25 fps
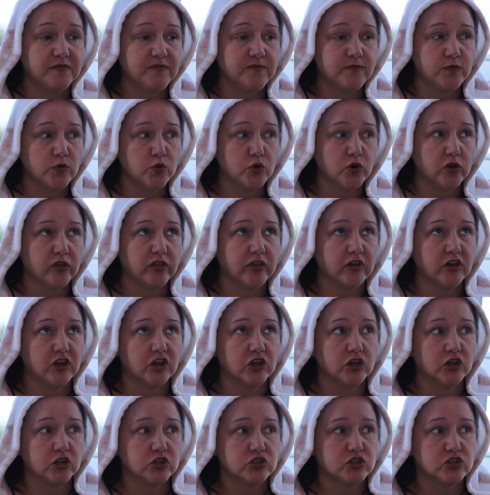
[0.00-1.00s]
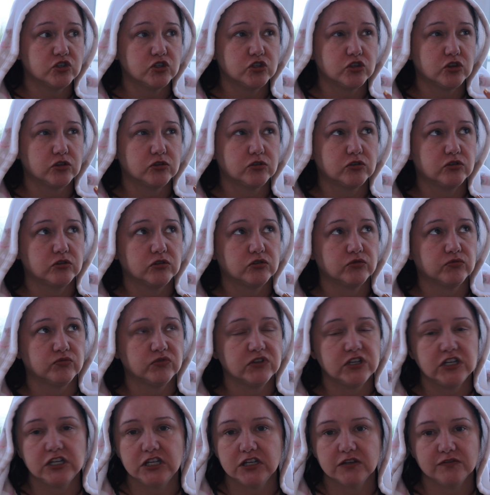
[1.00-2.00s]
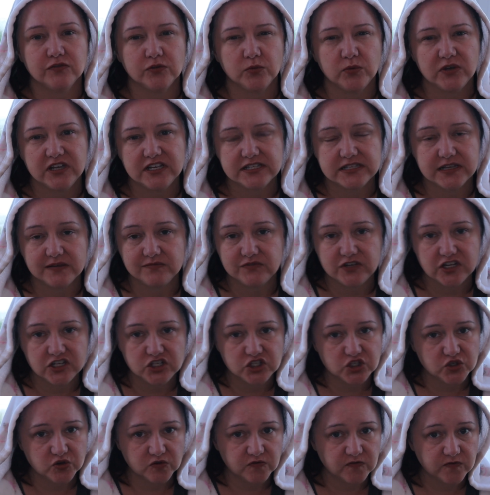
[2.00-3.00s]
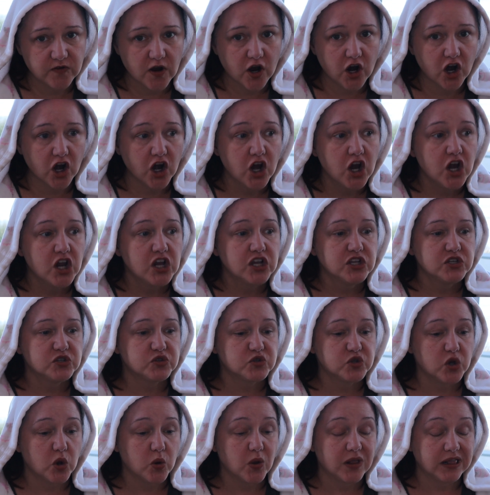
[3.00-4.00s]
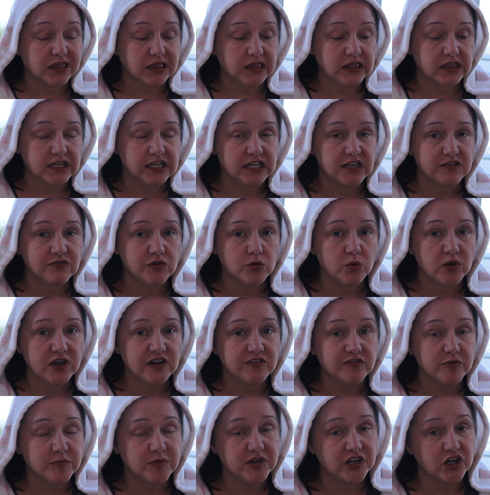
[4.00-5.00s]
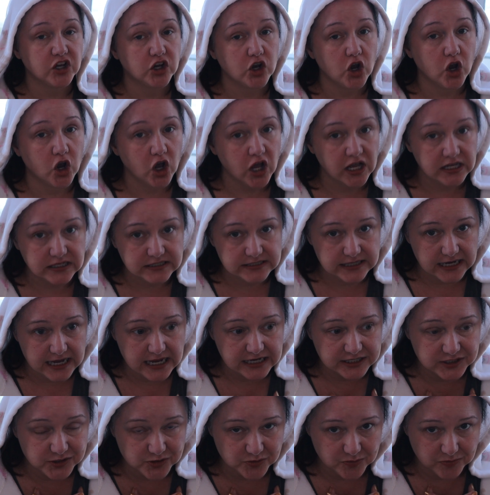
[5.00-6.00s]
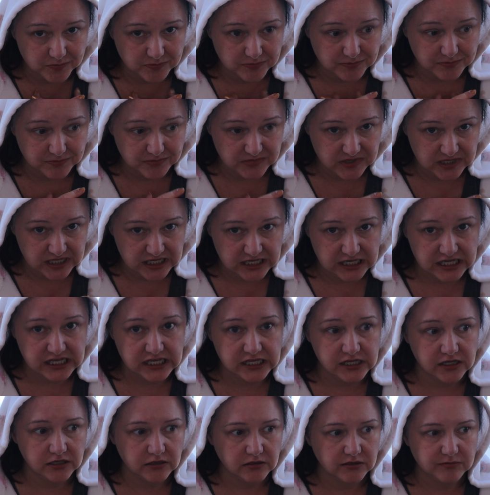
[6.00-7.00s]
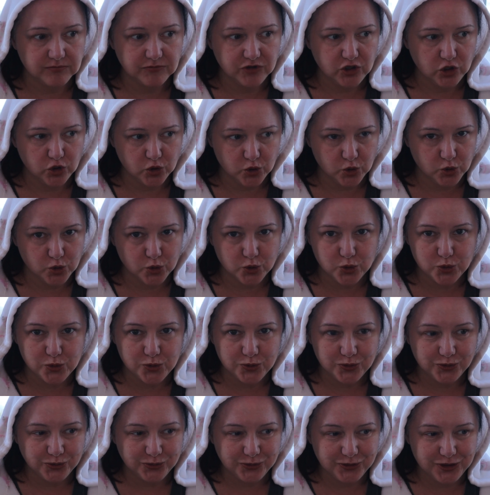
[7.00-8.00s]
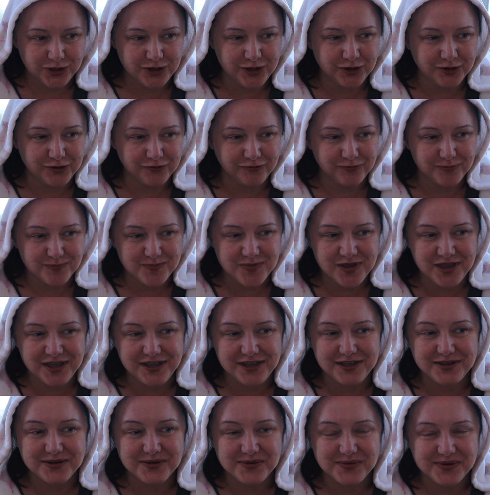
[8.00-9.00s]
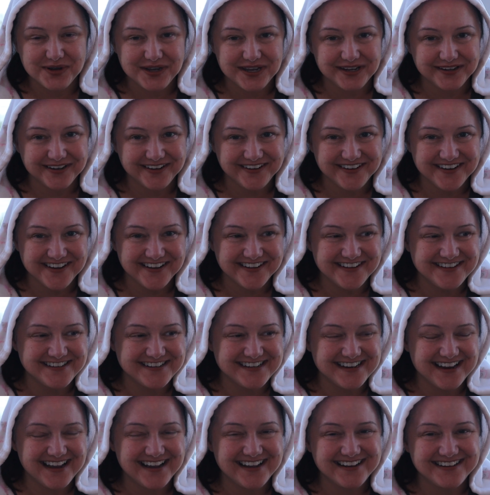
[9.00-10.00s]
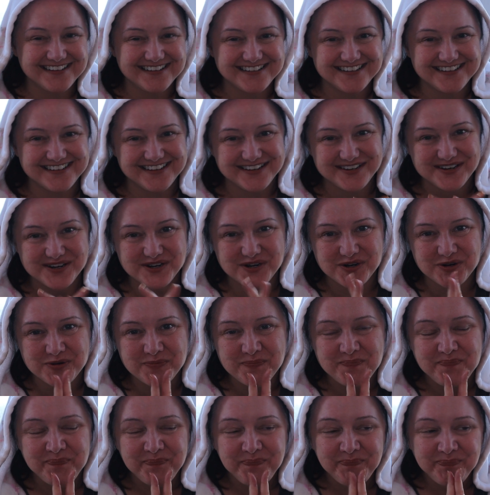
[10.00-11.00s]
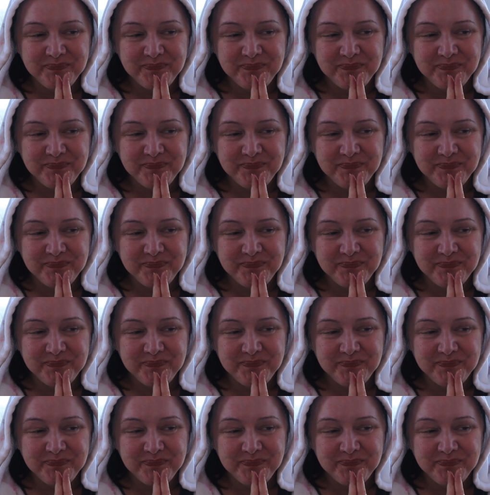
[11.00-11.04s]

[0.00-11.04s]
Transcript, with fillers: for the 3 giveaways I've done so far. So leave a way for me to contact me, you, leave me a way to contact you.